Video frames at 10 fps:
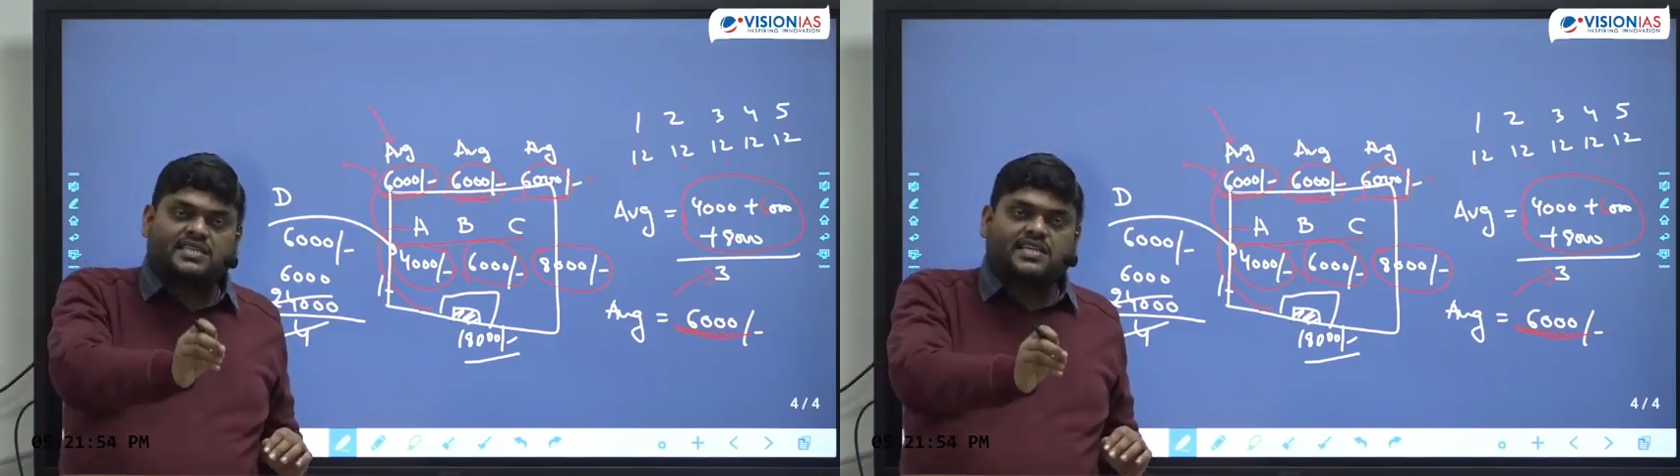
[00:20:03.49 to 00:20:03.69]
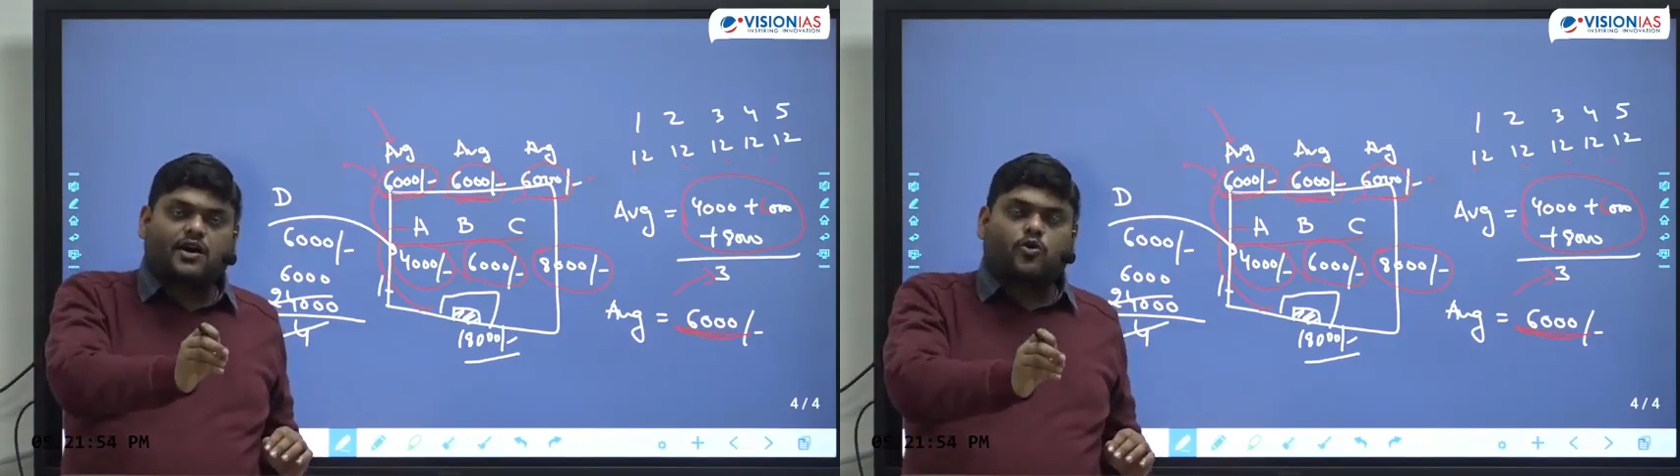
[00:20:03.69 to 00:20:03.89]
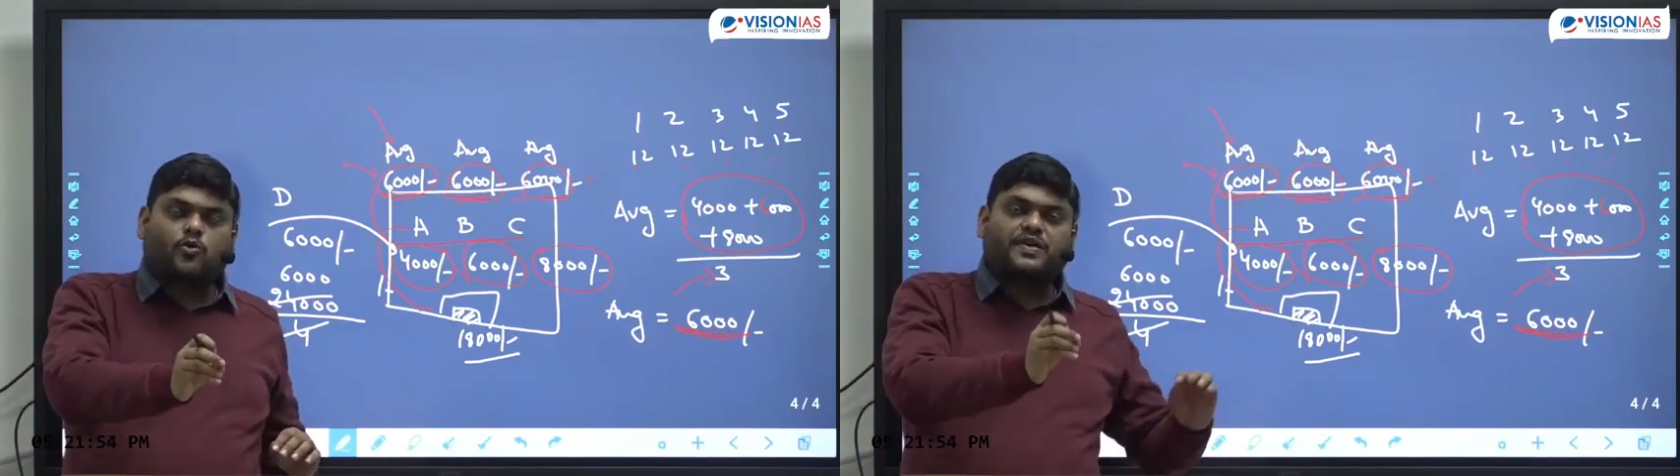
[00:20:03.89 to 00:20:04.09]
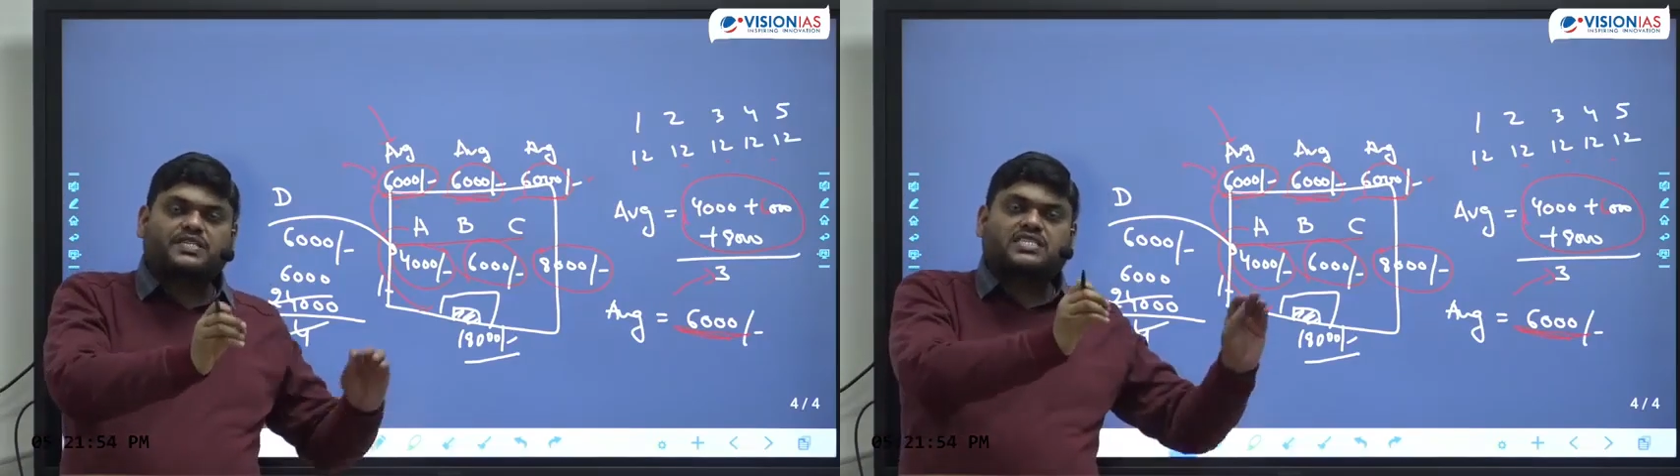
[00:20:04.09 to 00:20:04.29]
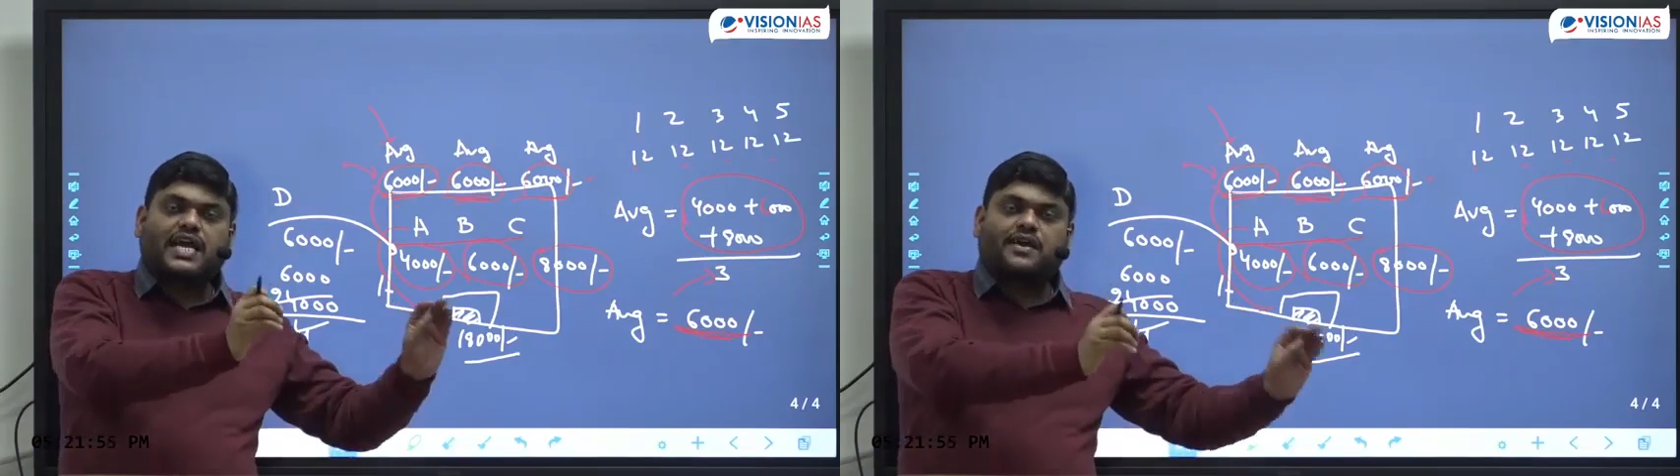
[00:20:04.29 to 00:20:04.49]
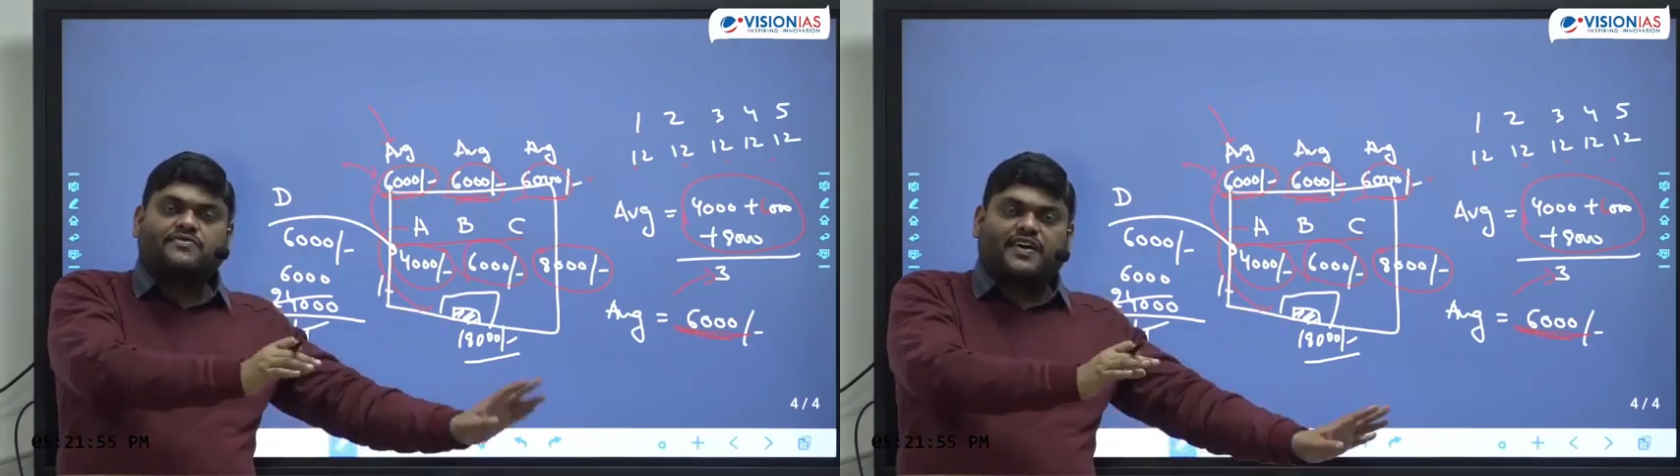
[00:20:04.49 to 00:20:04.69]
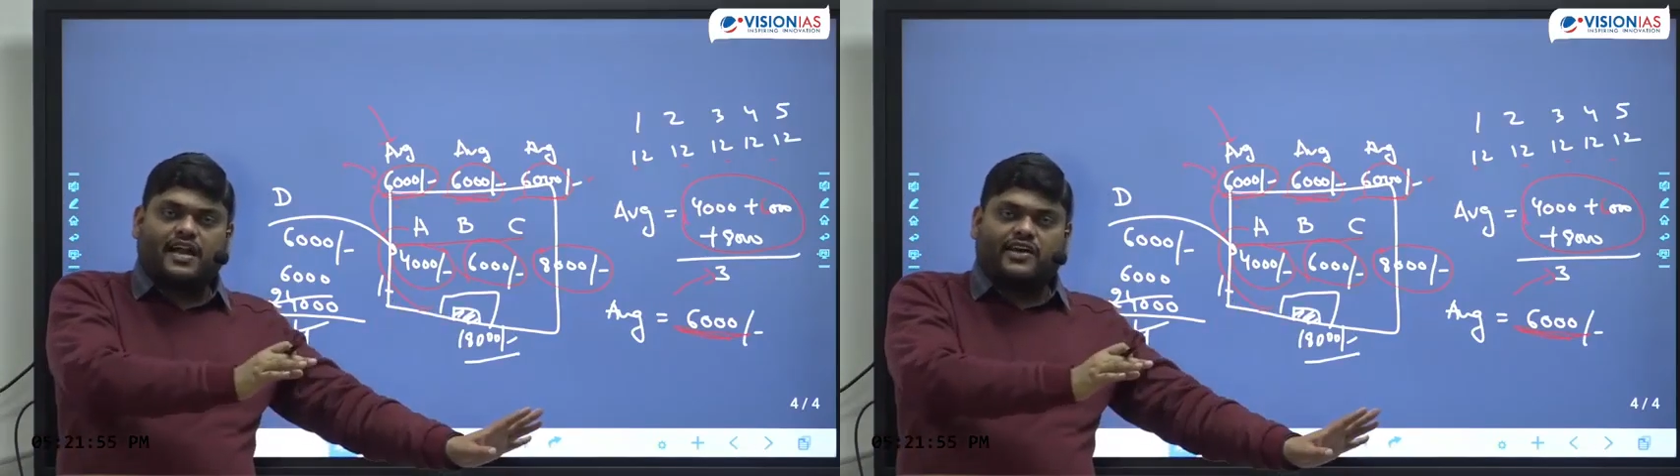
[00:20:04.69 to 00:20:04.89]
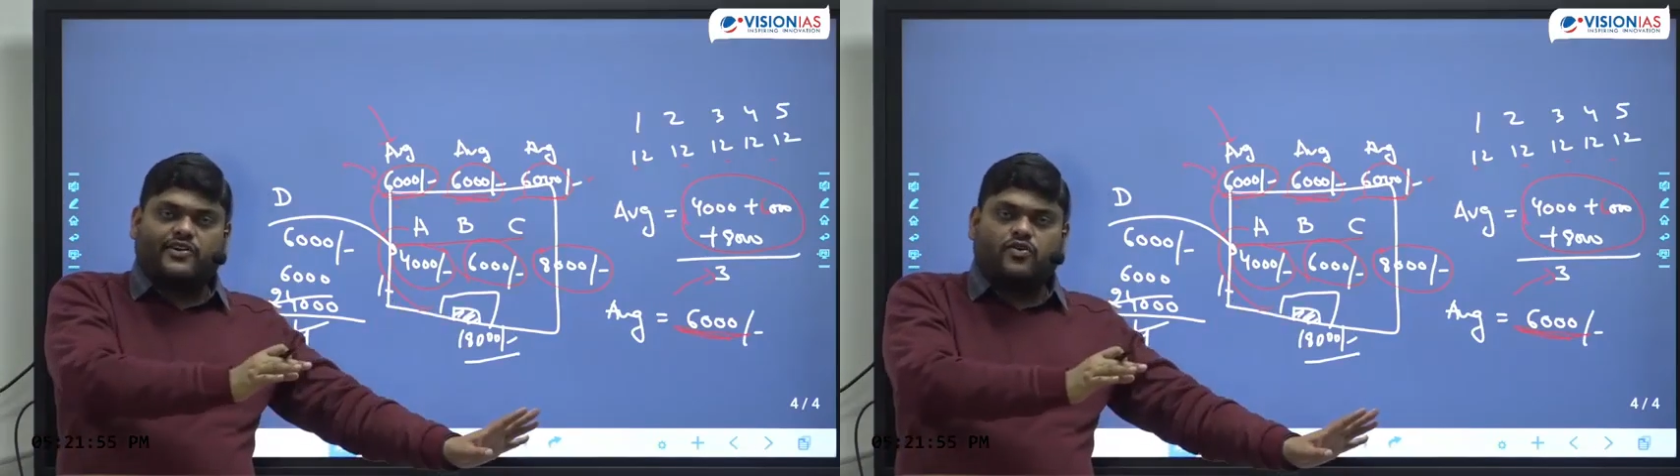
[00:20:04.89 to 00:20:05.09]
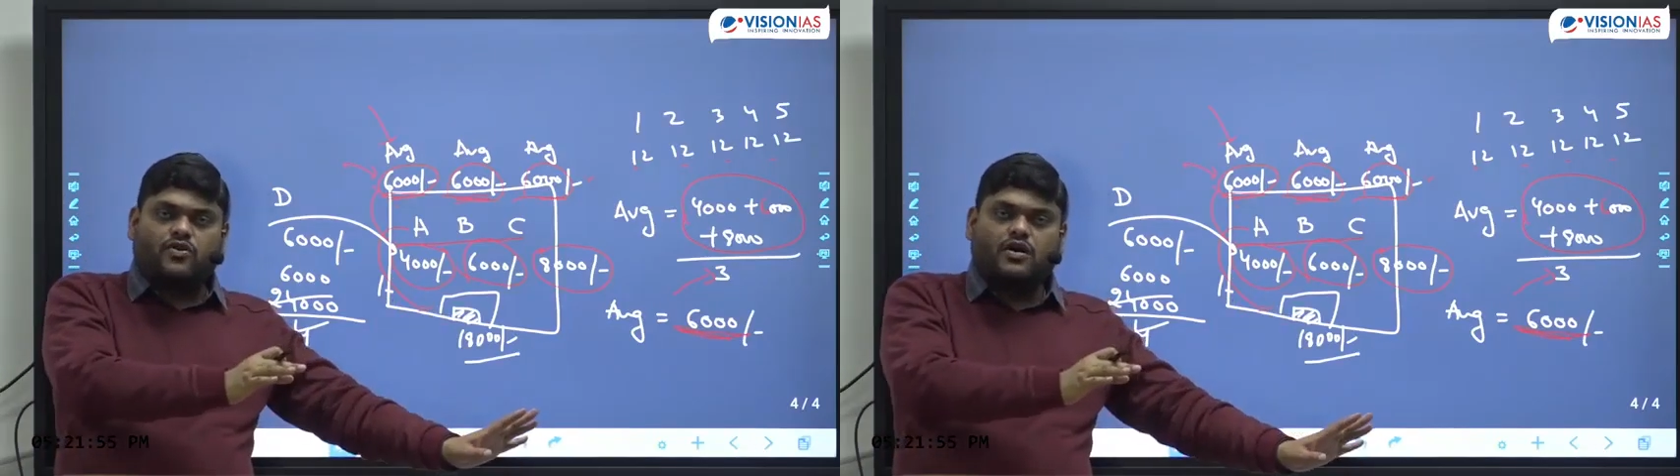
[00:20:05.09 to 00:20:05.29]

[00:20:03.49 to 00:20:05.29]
the group with same value,